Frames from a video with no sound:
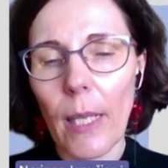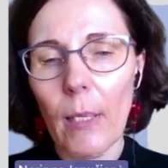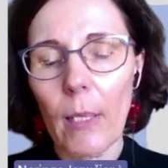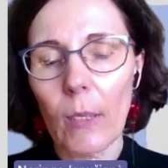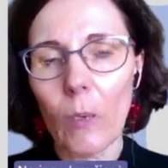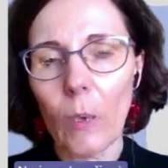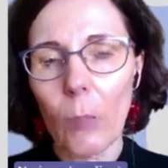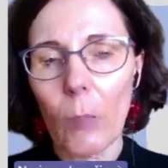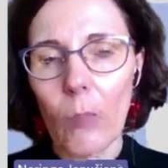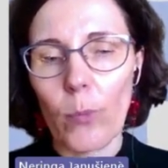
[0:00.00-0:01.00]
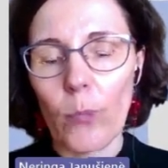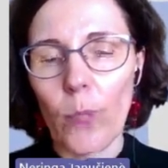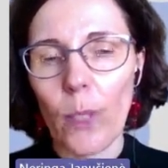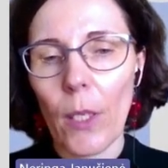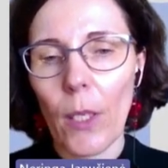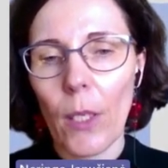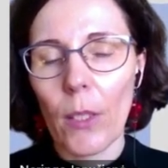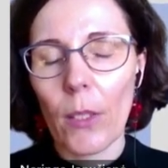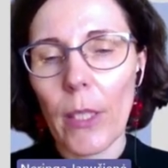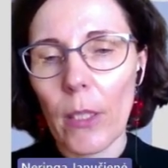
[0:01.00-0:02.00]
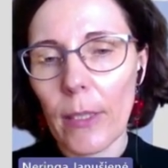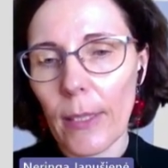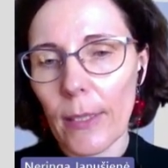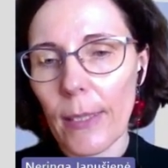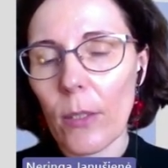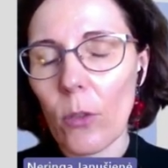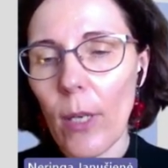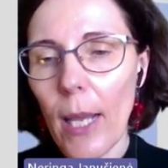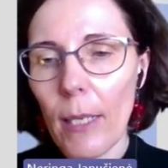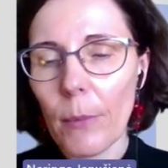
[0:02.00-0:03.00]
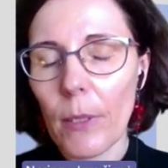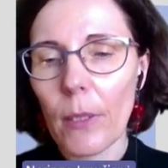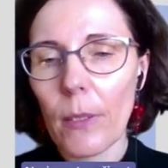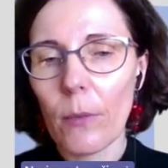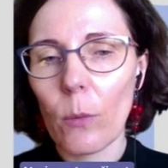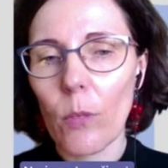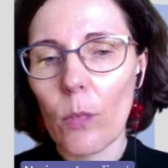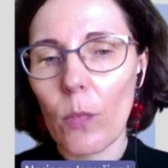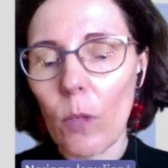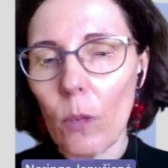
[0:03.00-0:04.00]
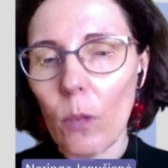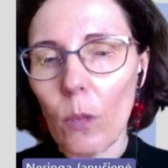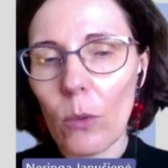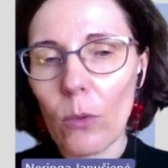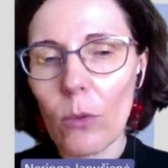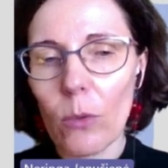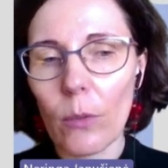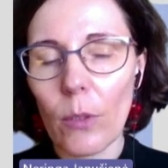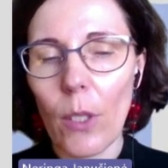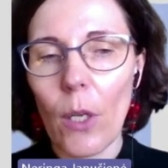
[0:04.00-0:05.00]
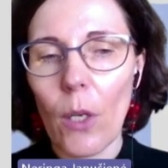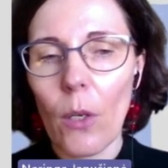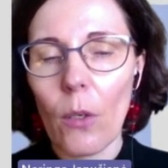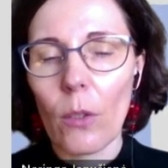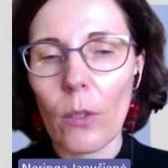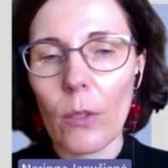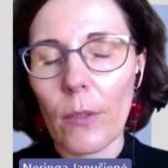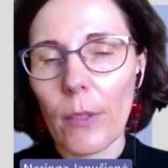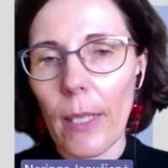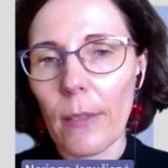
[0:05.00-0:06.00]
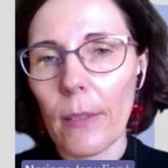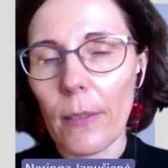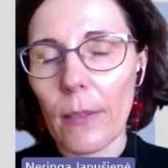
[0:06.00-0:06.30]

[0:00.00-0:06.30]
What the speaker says: Target group is clearly described. We know that